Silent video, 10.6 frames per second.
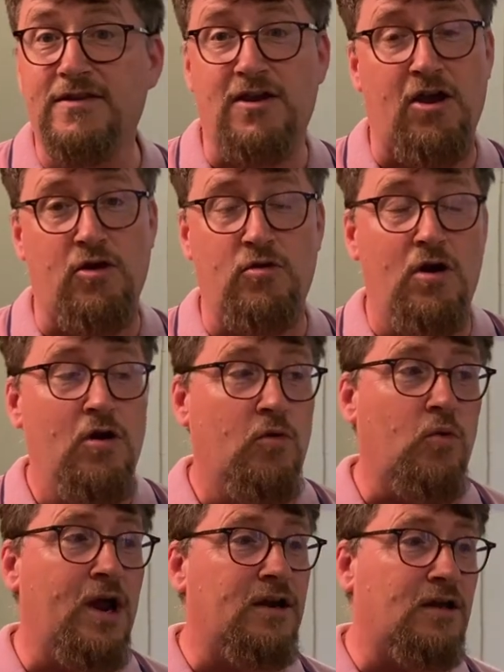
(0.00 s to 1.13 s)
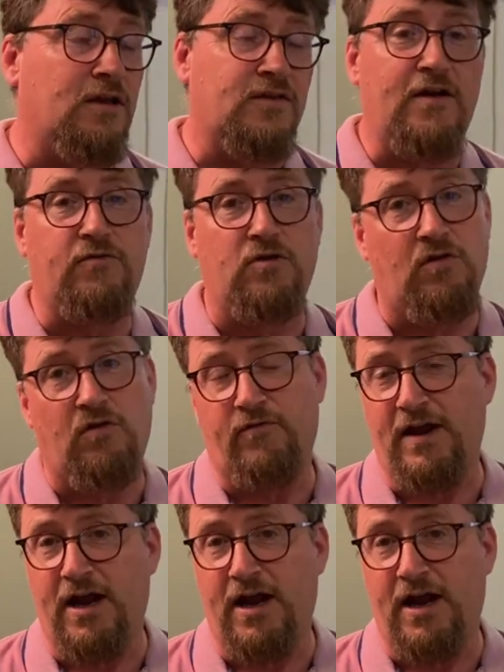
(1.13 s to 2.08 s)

ago, when several of